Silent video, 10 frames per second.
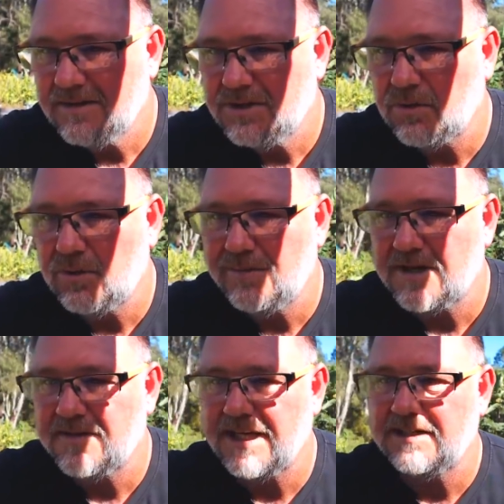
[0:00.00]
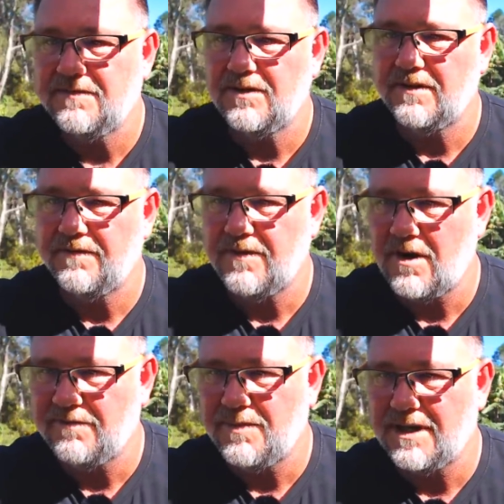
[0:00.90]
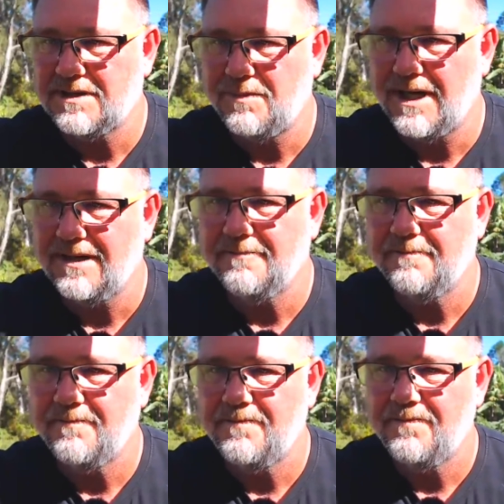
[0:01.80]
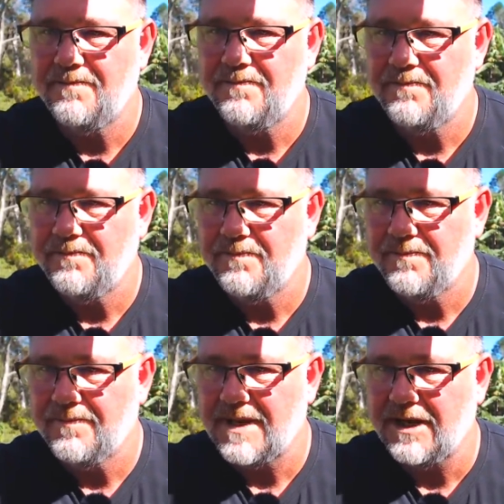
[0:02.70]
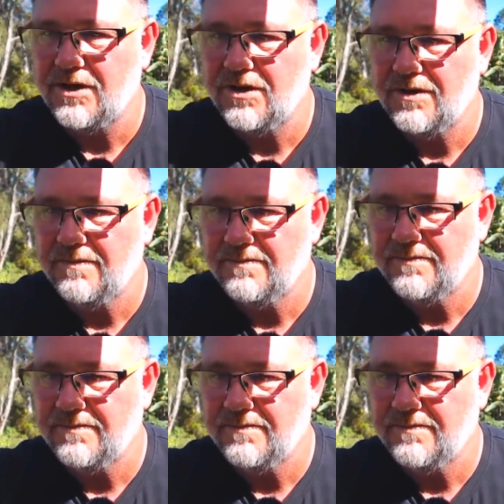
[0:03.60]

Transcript: Shawma, thanks for the $5, mate. Thank you.